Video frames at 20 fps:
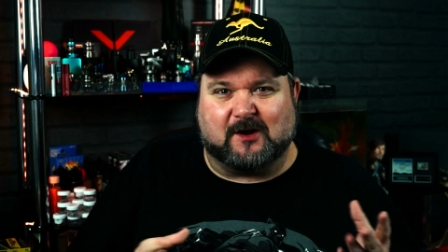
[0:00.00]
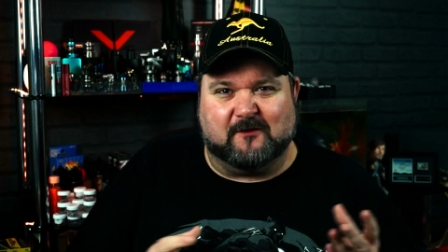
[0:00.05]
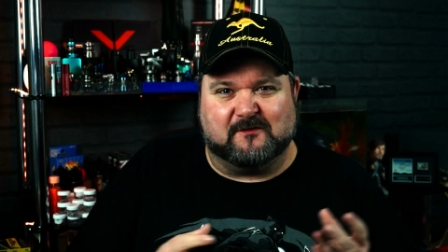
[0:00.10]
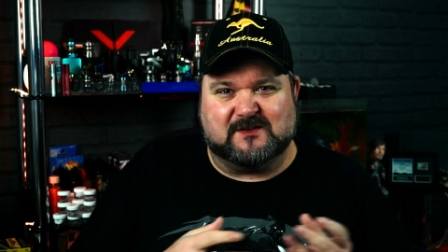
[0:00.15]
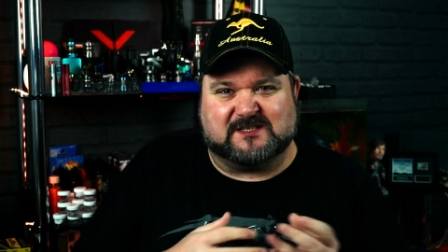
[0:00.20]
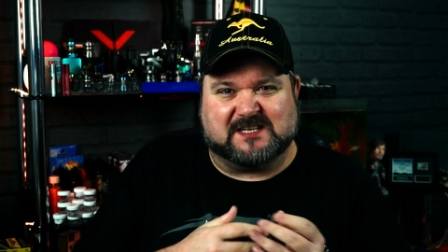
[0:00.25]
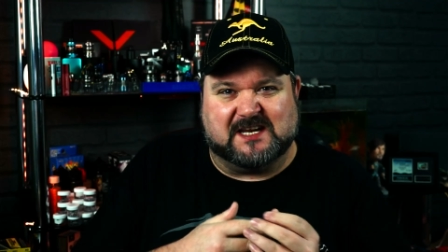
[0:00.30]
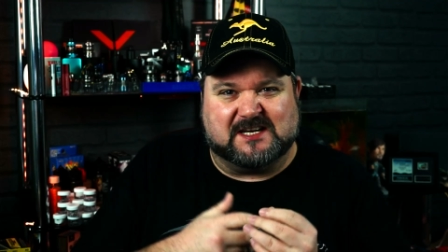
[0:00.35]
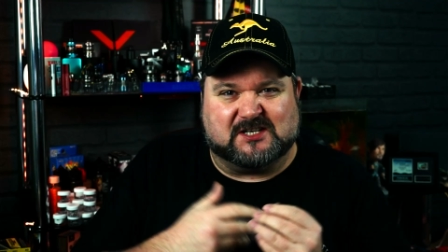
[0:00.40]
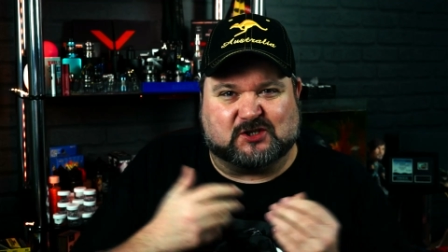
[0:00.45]

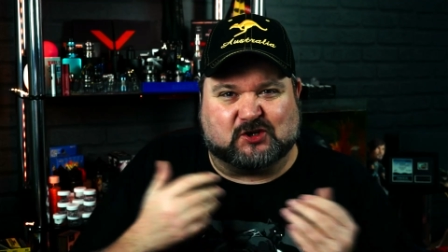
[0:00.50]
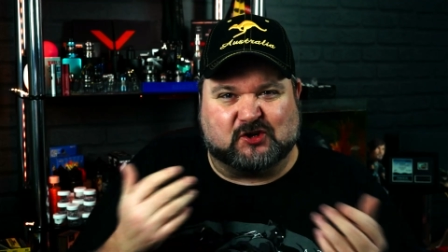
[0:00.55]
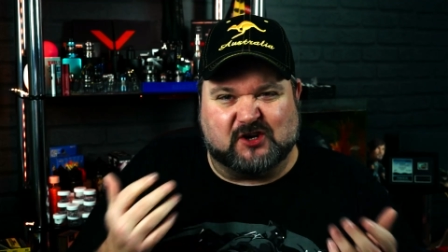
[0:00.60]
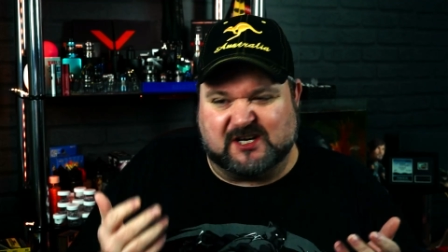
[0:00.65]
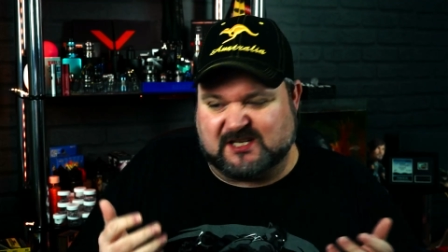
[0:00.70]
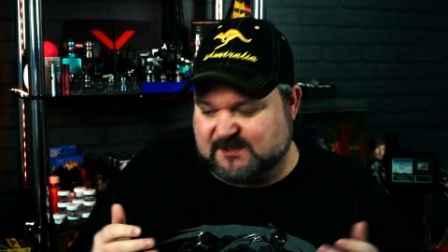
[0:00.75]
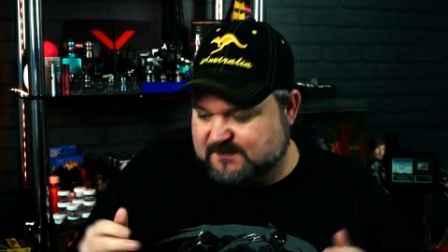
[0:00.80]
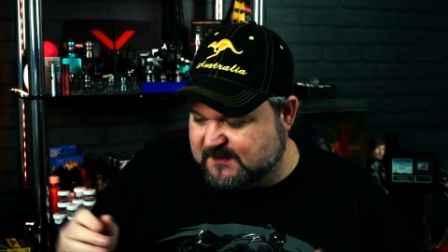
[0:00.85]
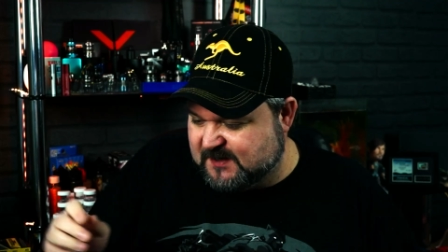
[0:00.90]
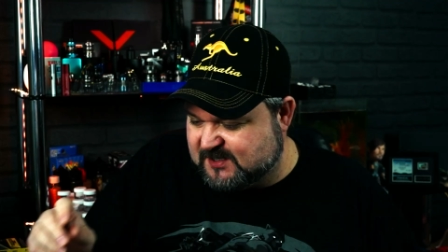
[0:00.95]
Obviously, it's
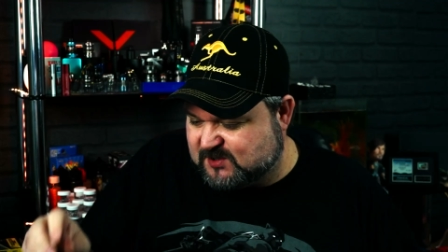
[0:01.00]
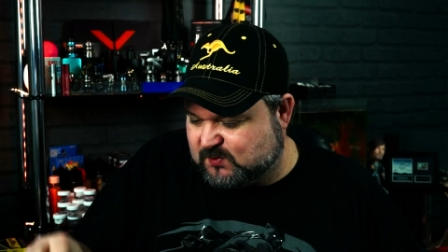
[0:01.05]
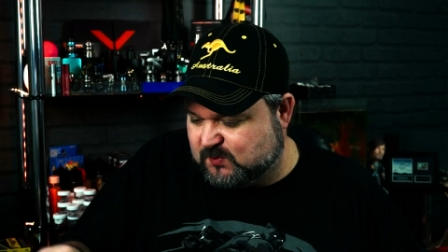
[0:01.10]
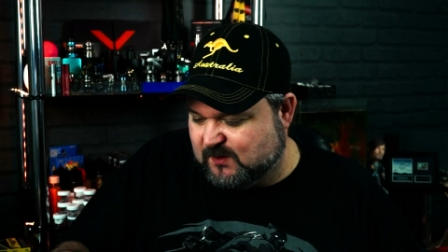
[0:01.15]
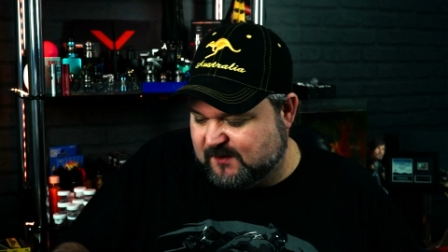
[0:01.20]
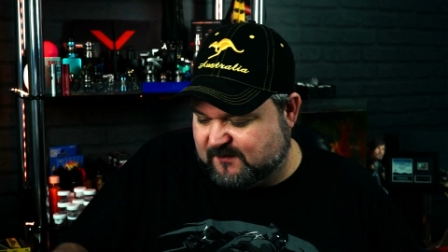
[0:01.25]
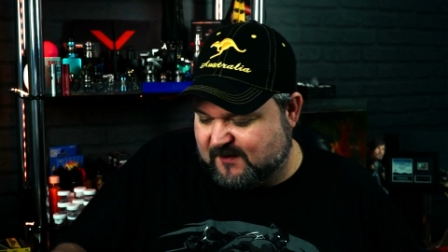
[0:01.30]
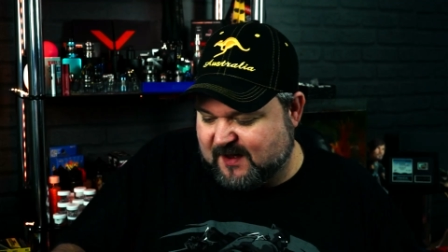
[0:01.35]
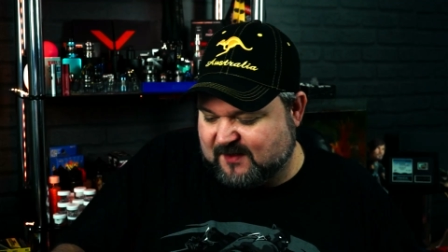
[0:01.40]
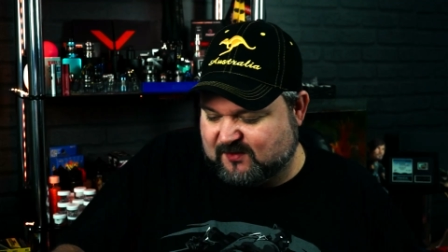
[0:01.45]
Christmas.
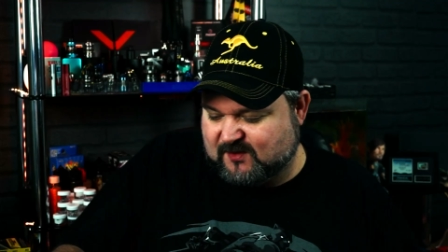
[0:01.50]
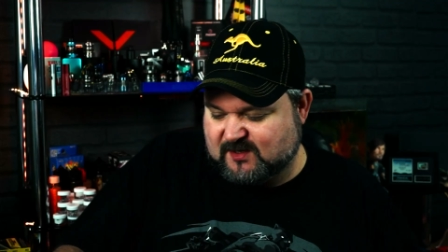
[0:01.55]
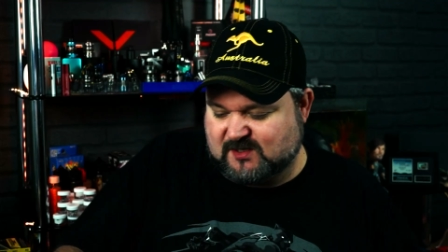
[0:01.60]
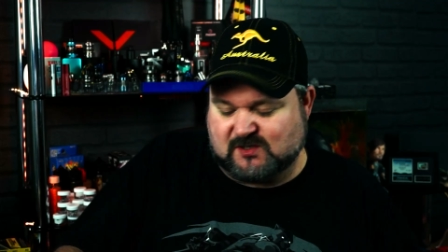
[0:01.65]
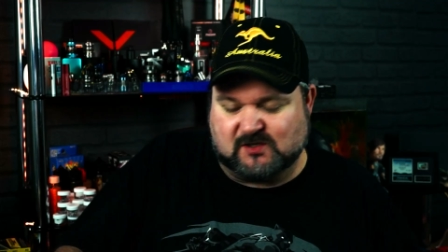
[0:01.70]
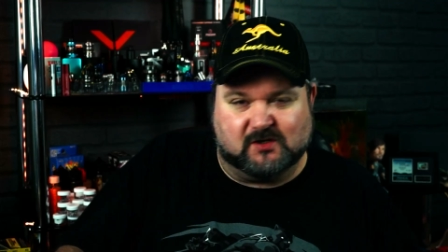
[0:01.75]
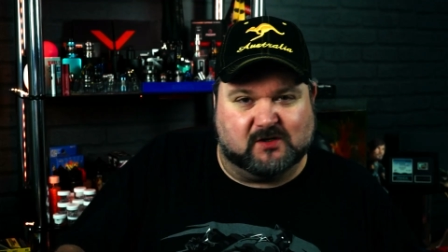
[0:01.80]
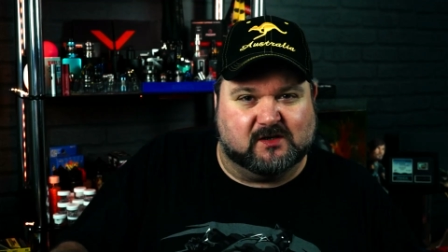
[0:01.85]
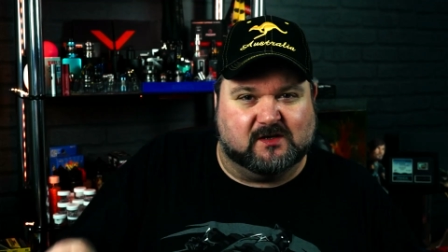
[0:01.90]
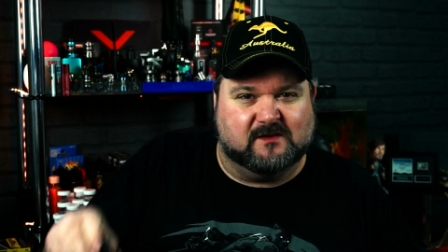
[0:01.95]
We've had the
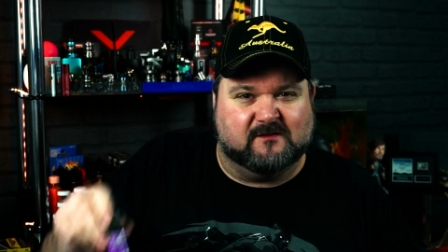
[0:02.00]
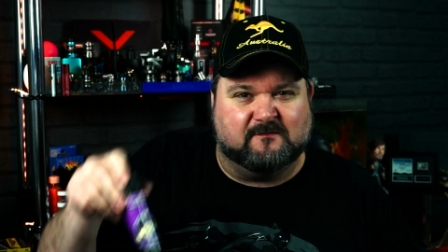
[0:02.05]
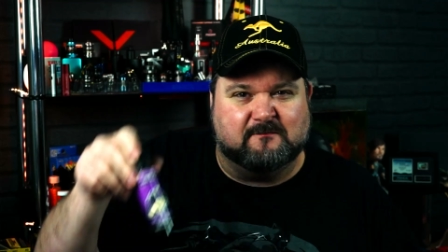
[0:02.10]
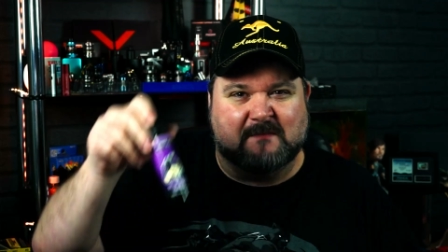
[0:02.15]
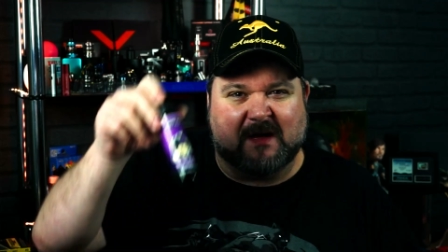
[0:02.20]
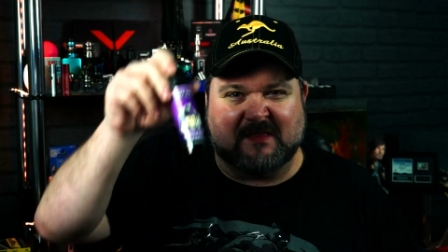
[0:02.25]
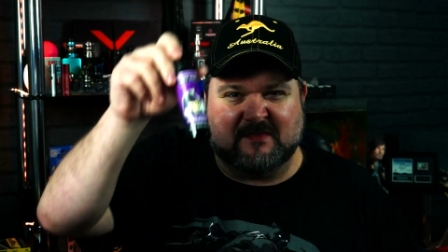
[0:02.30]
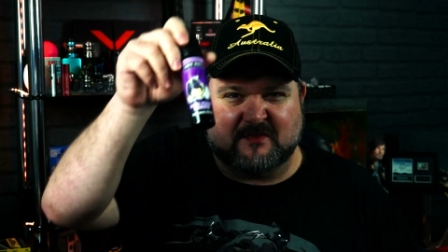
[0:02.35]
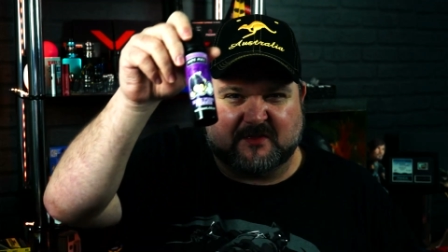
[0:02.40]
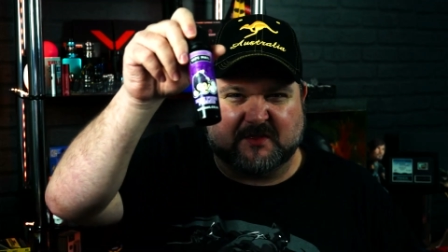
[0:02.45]
sort of
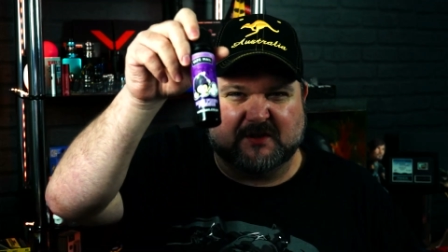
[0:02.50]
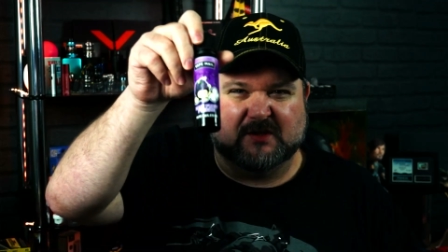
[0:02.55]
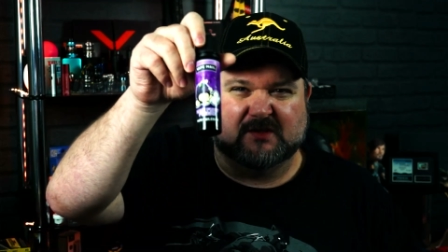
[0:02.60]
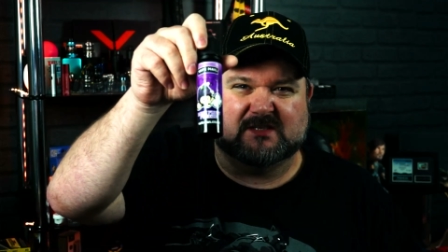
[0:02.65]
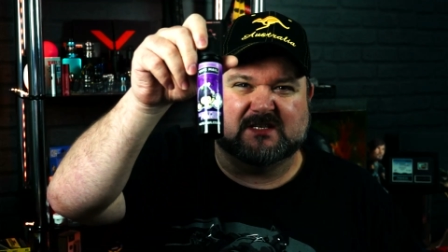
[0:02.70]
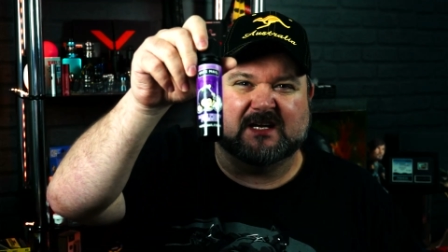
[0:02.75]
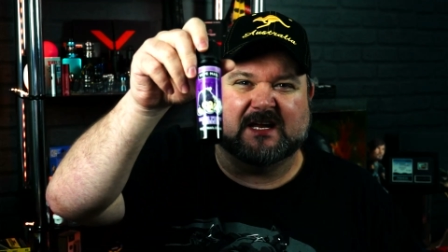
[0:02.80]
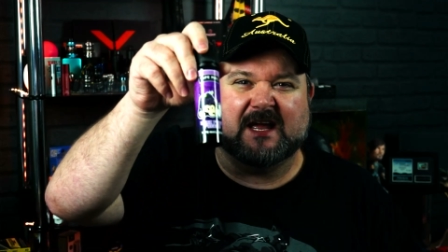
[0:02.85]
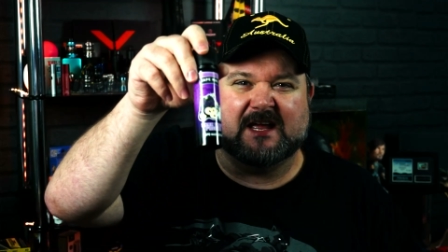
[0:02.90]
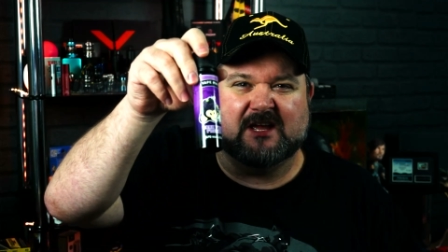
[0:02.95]
menthol
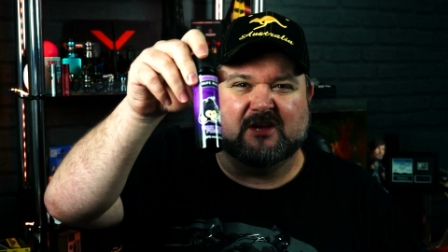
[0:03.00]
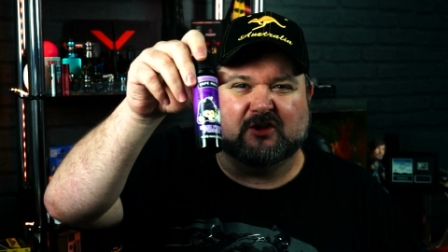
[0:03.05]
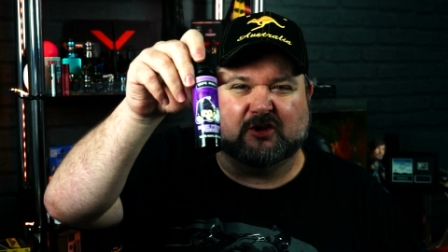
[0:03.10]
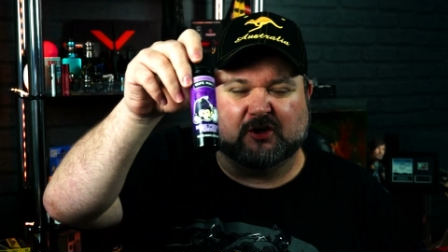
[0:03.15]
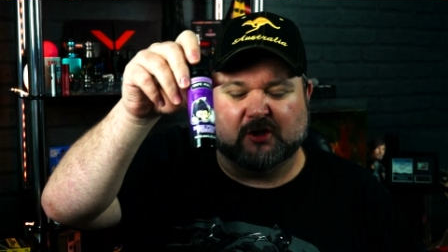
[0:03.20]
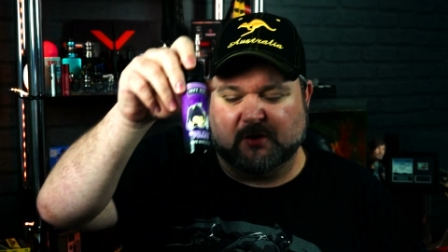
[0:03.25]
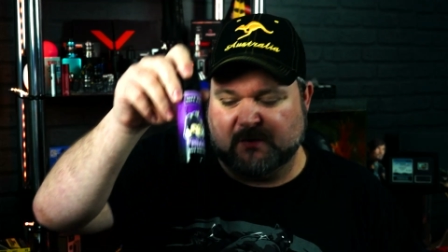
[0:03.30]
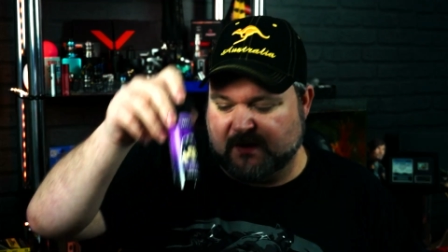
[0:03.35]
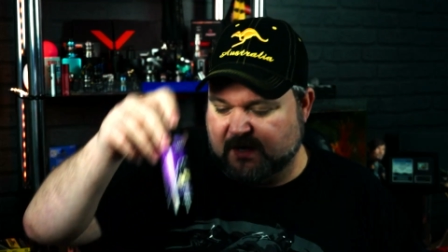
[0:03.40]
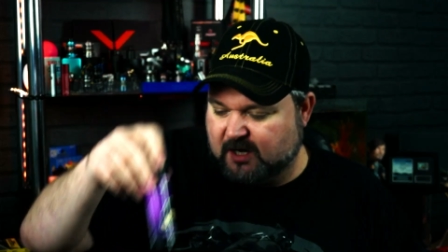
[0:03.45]
to get you
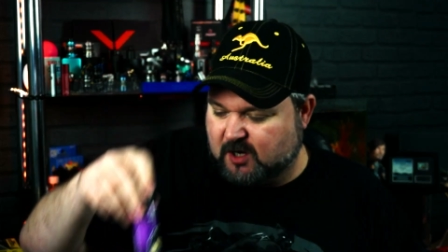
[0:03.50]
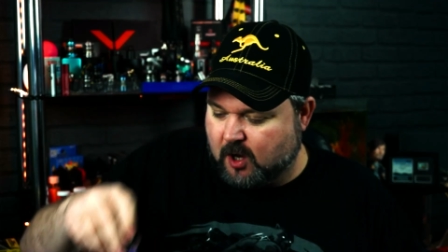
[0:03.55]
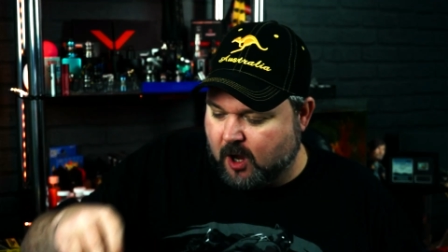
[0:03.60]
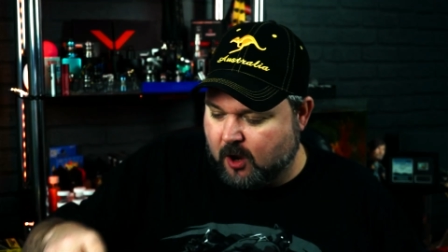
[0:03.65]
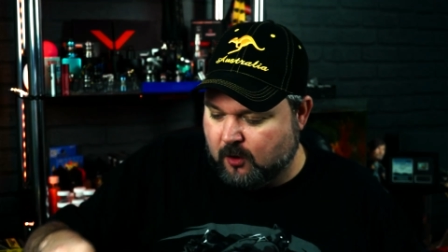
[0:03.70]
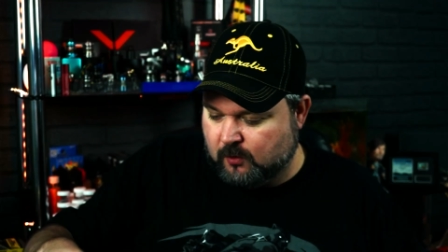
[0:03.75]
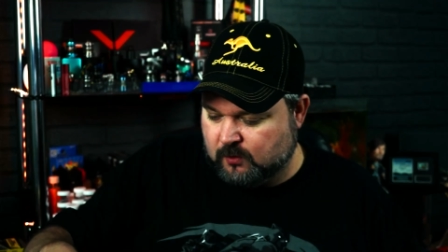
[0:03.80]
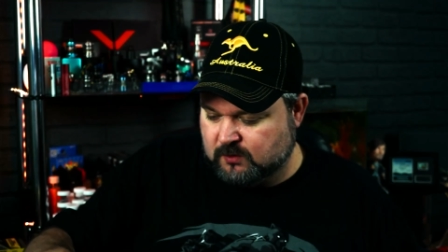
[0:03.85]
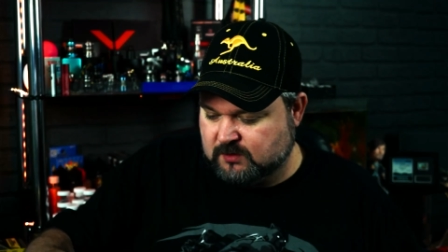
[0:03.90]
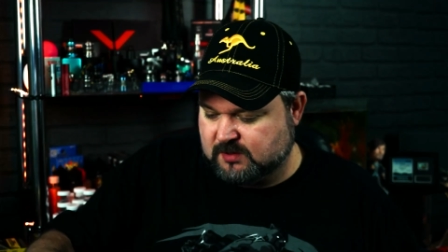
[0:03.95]
through your
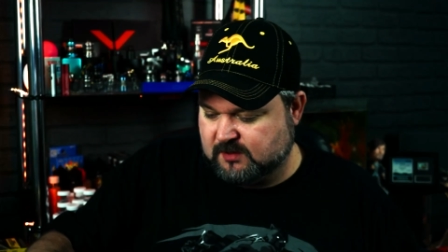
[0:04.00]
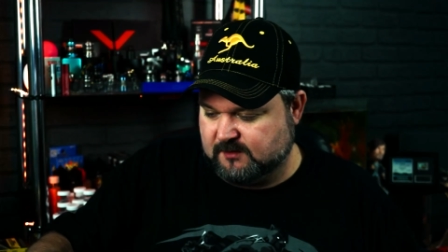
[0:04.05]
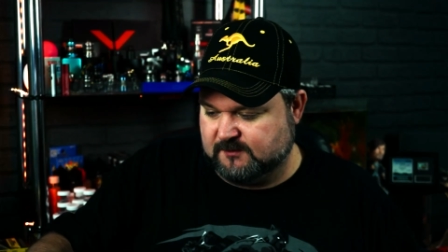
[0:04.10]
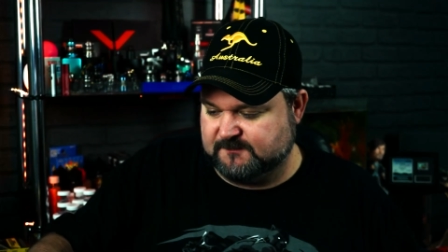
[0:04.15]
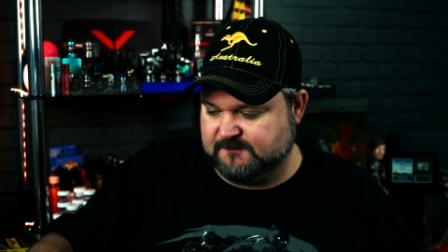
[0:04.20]
cold.